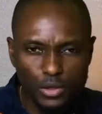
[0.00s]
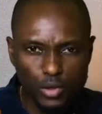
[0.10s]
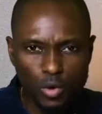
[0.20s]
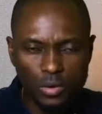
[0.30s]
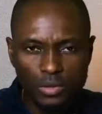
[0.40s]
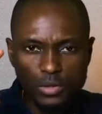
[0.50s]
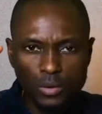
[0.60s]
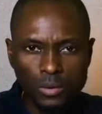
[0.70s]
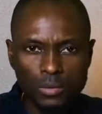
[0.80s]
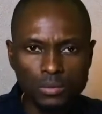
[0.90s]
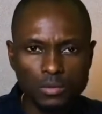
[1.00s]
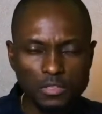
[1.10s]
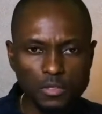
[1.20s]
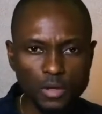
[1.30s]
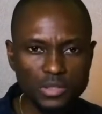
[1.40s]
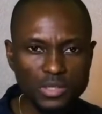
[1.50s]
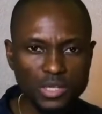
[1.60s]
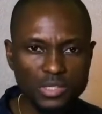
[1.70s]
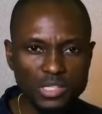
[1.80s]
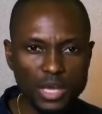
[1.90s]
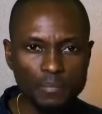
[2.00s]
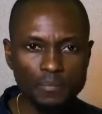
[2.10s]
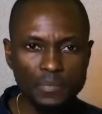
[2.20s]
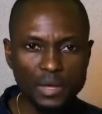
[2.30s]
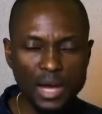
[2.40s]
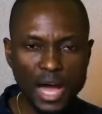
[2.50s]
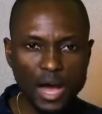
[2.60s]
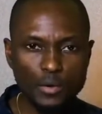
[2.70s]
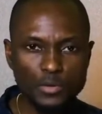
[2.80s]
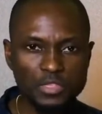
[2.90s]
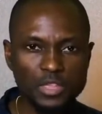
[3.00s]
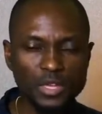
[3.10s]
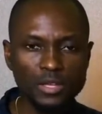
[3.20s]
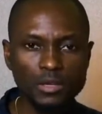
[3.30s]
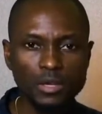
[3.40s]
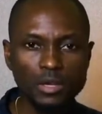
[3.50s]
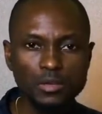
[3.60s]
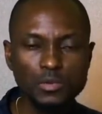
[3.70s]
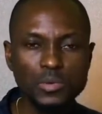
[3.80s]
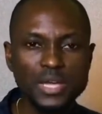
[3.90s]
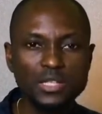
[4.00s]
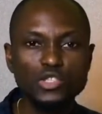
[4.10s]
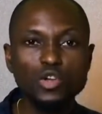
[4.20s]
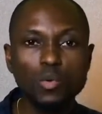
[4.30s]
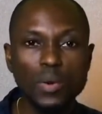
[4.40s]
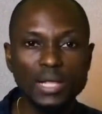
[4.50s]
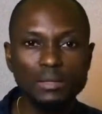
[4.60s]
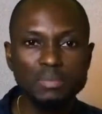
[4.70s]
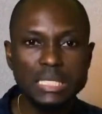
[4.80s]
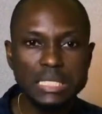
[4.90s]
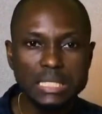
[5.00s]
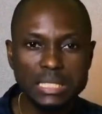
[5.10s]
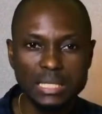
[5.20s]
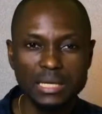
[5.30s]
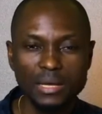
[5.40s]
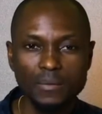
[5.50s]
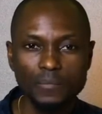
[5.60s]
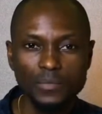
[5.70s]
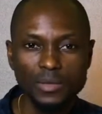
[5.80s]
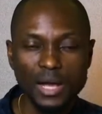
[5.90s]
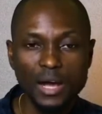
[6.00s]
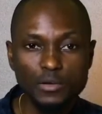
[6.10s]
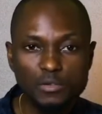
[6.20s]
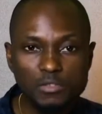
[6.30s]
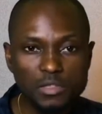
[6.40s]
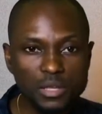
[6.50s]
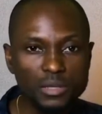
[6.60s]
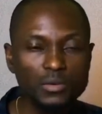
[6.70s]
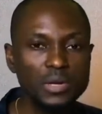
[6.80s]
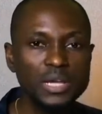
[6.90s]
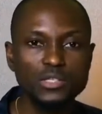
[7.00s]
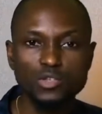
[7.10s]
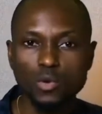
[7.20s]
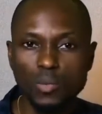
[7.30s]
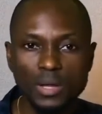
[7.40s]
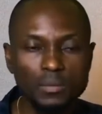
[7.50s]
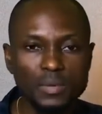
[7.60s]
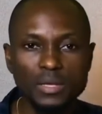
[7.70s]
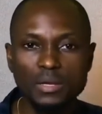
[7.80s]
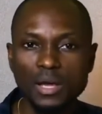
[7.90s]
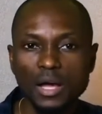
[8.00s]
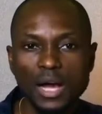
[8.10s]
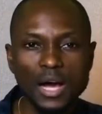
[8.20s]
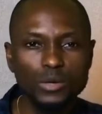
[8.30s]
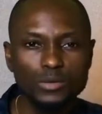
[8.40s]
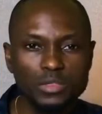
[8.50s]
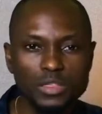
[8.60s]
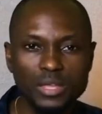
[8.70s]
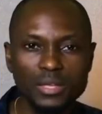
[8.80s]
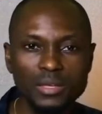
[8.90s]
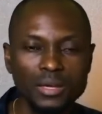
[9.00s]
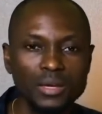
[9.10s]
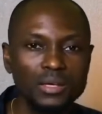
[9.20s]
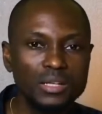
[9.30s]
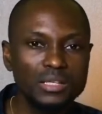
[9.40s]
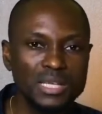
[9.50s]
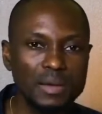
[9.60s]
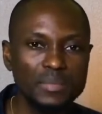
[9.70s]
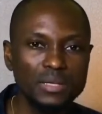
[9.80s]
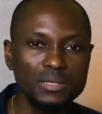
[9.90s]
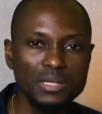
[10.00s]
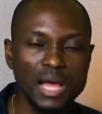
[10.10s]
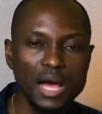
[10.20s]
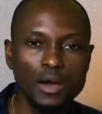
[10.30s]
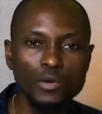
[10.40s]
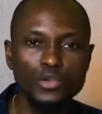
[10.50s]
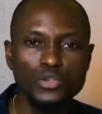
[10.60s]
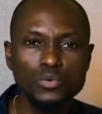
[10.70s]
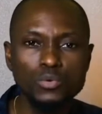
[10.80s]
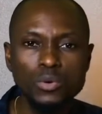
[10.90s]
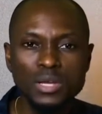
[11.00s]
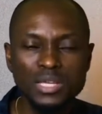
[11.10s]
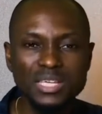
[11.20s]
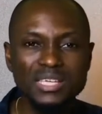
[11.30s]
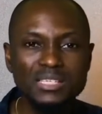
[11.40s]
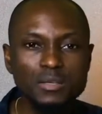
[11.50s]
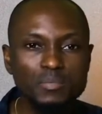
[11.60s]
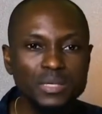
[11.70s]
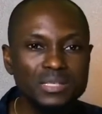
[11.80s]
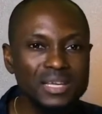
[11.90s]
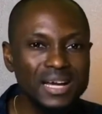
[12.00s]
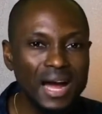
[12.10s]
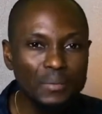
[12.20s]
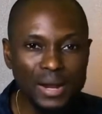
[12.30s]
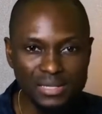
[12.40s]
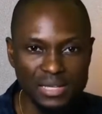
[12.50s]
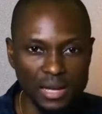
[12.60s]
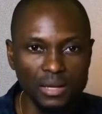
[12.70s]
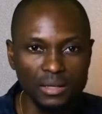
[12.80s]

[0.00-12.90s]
Your thought system, how you think, creates your well-being. How you think creates your well-being. How you think determines how you exhibit character.